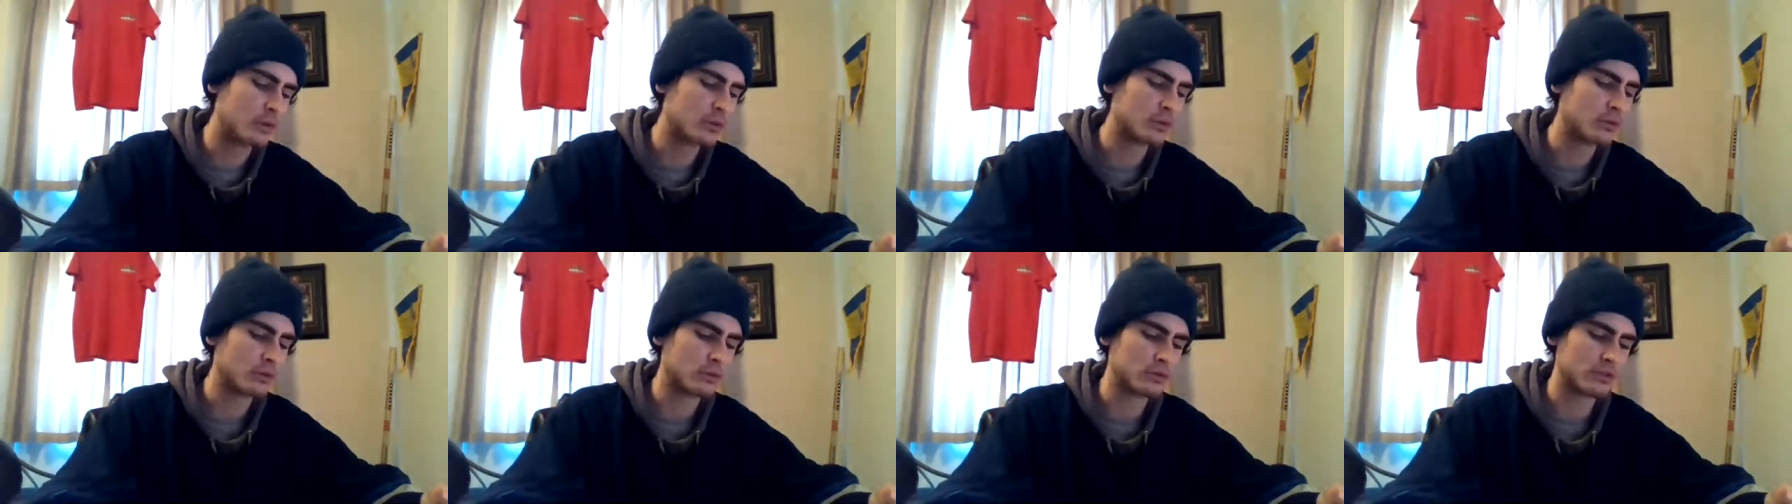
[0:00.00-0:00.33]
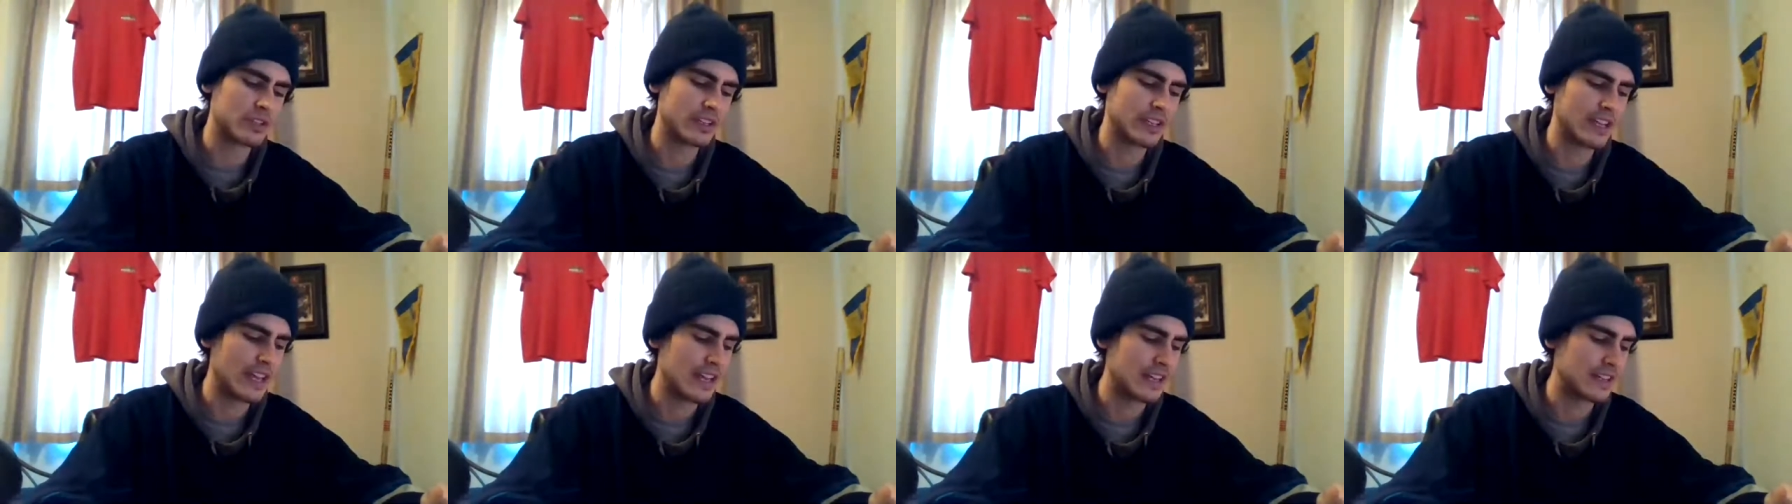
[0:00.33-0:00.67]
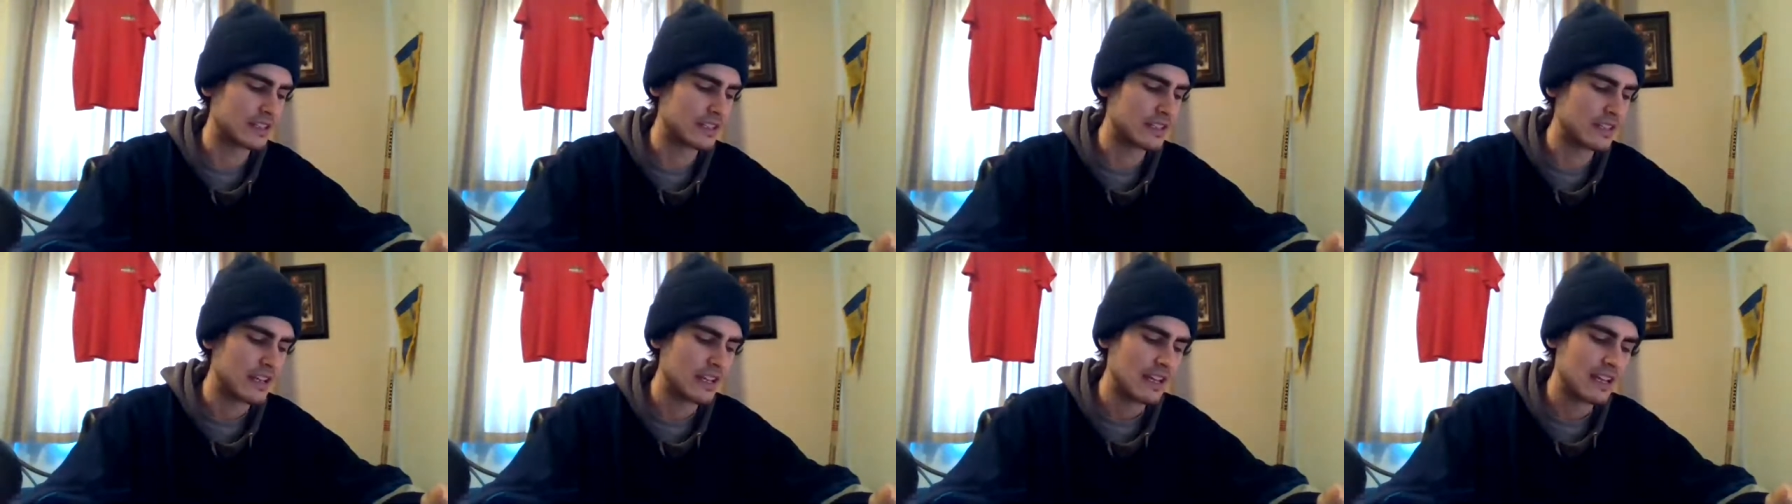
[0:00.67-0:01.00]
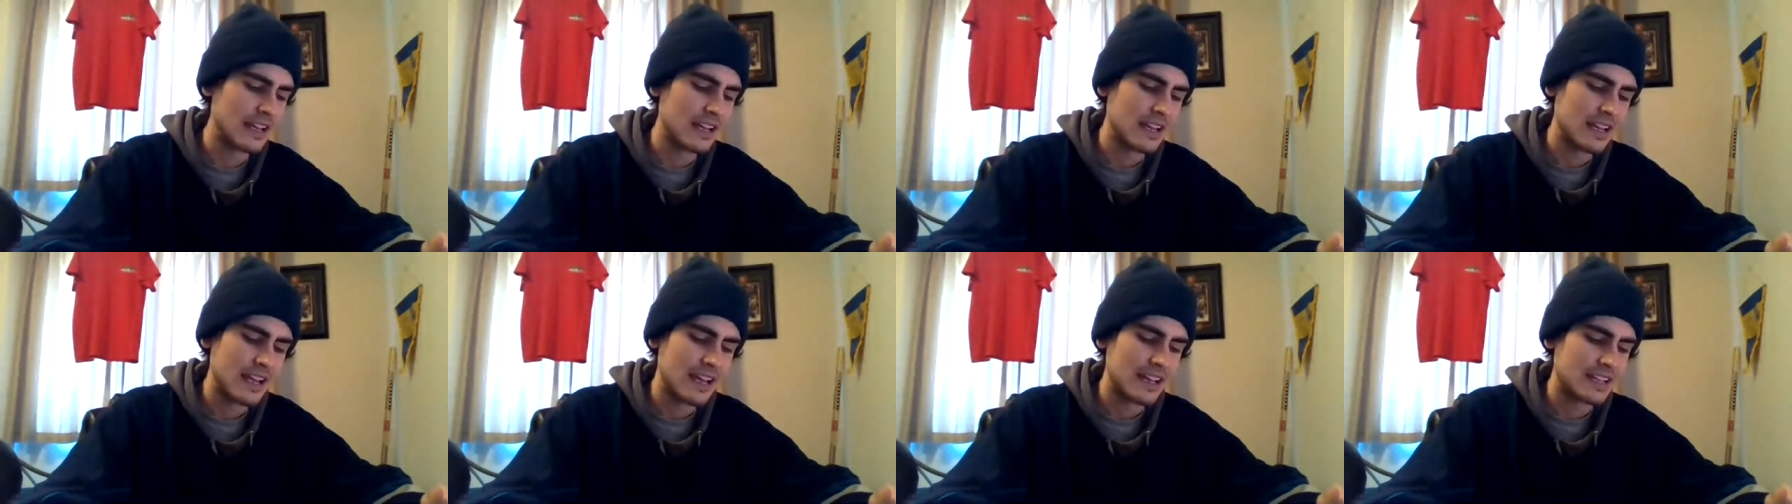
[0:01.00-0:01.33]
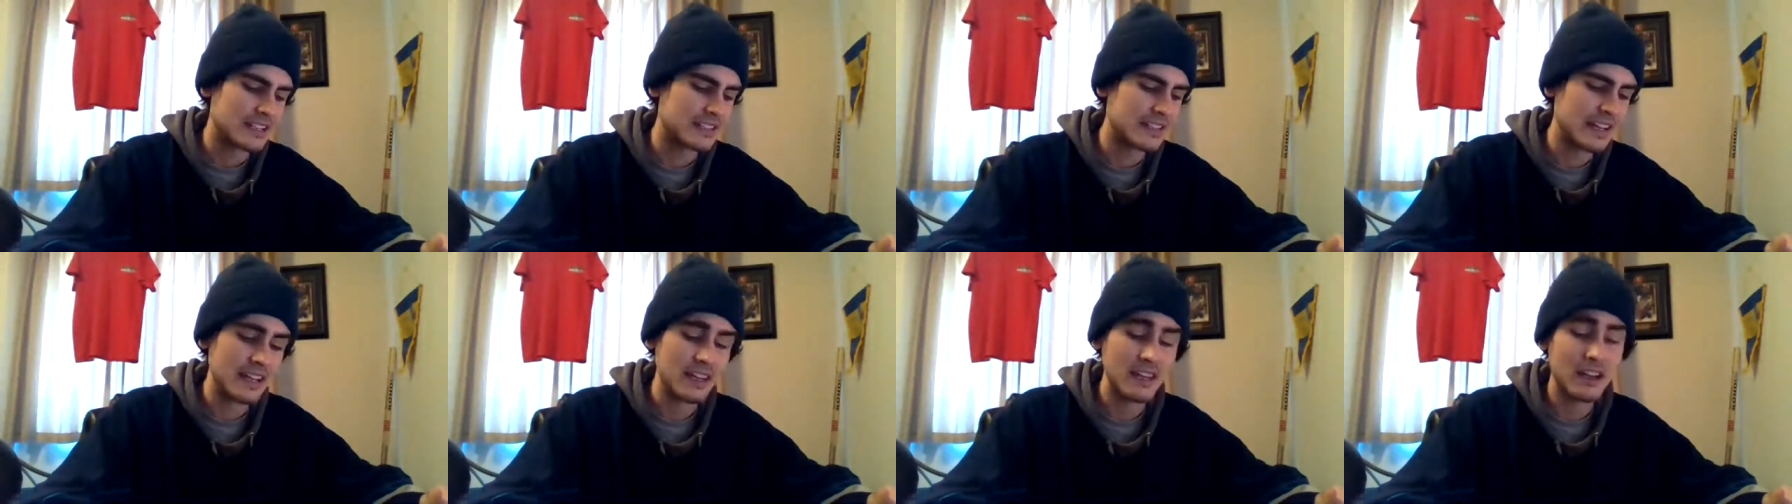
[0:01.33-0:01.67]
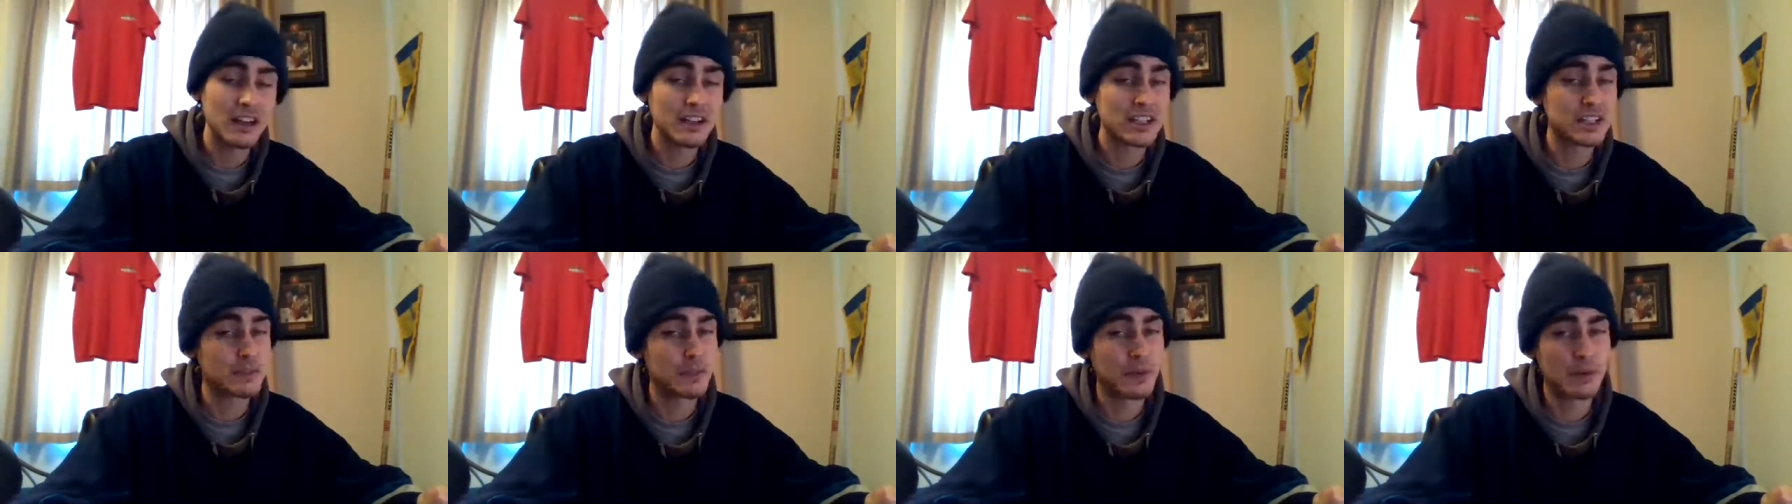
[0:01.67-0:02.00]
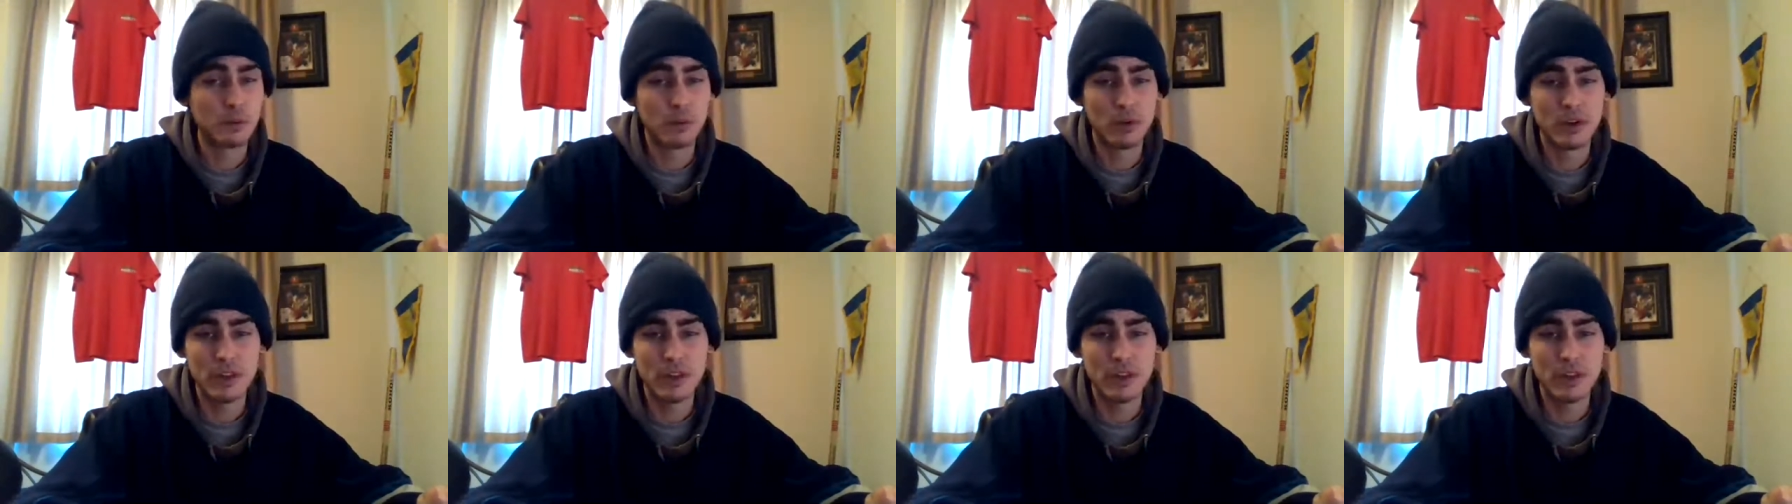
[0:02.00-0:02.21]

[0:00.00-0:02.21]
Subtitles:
goals against. Stalock's been one